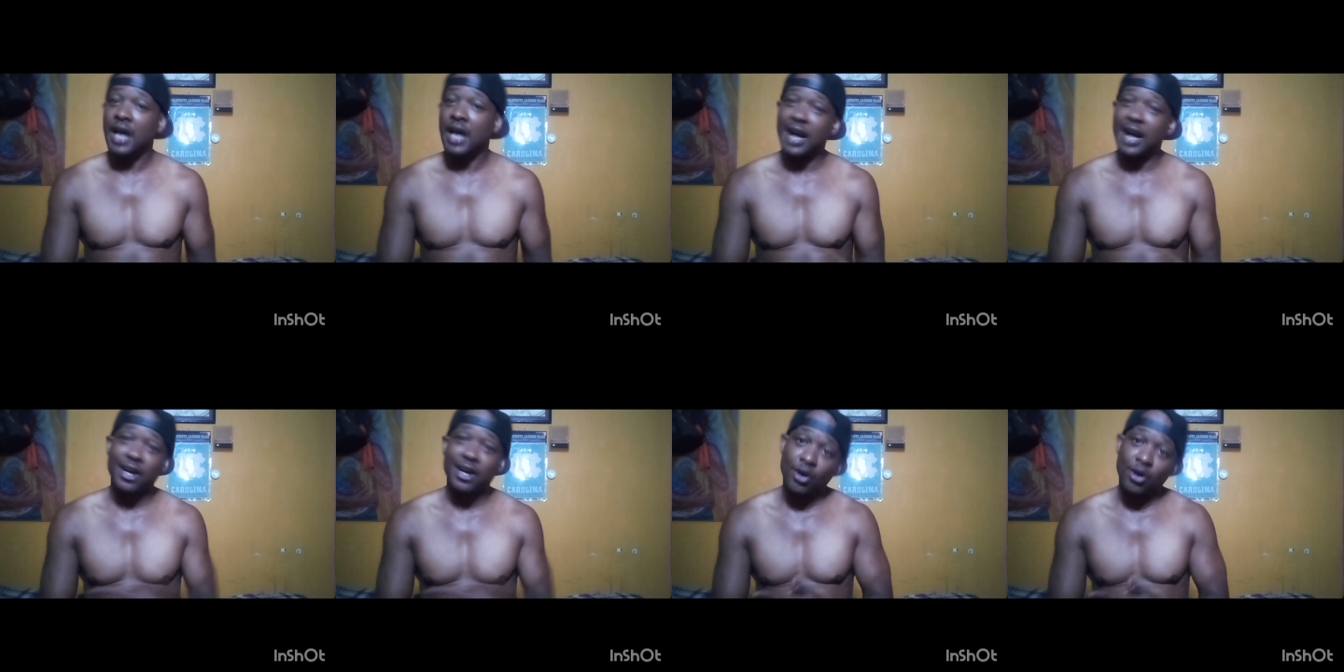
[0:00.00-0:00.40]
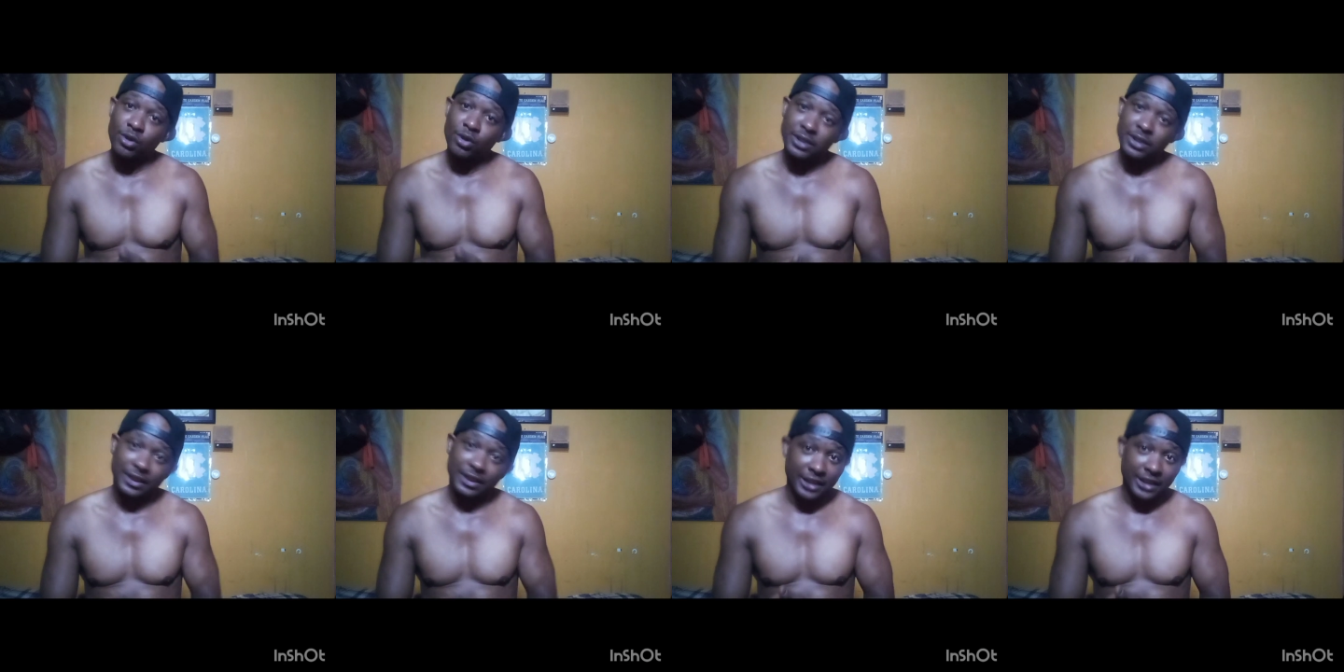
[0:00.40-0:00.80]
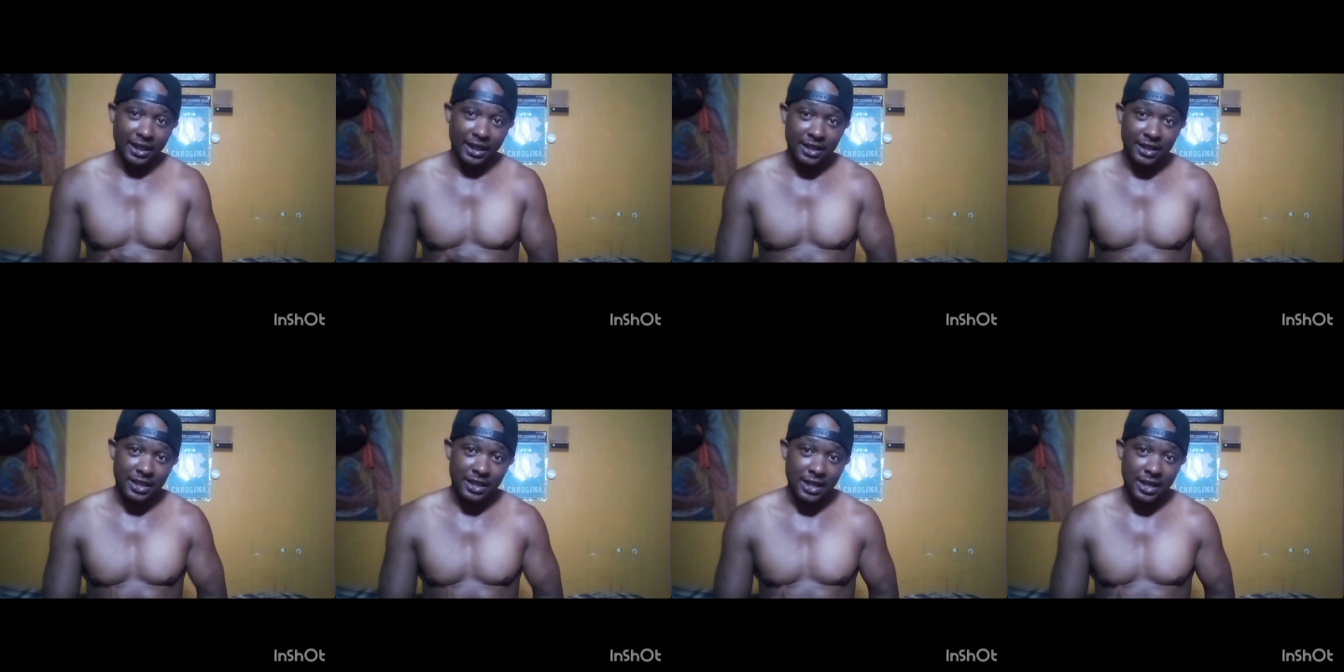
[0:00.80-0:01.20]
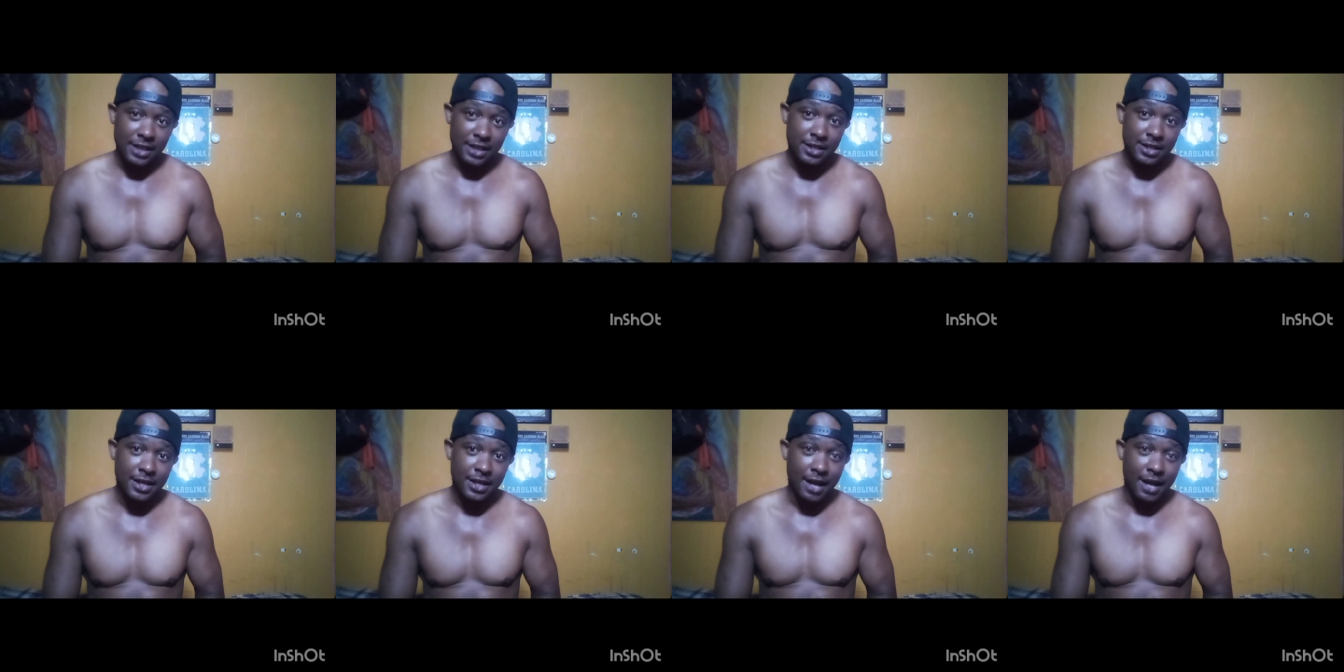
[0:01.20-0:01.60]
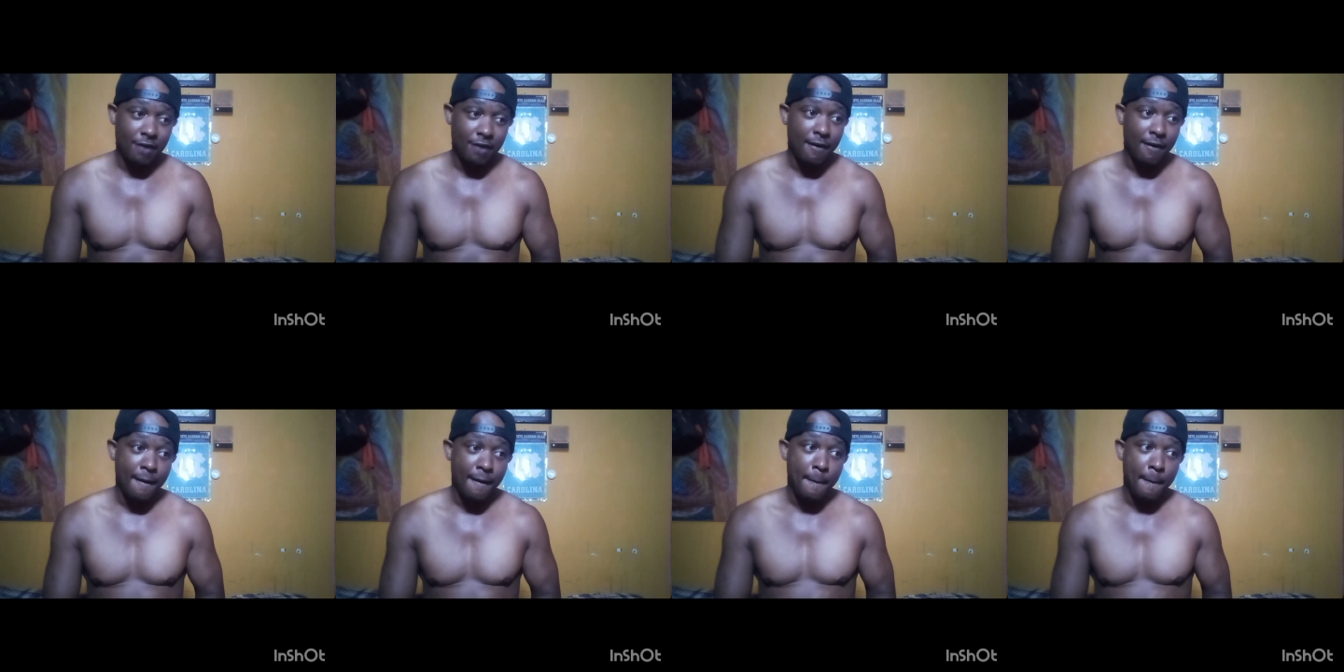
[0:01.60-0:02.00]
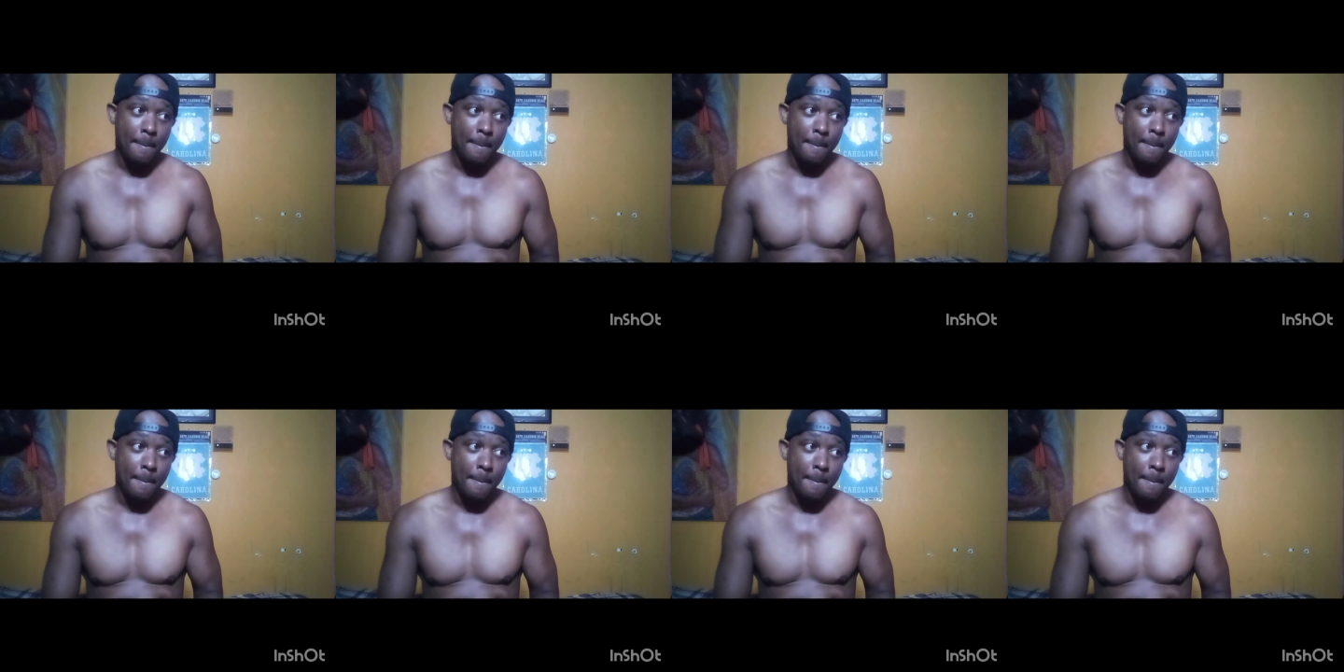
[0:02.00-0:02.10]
I goes and check her content out.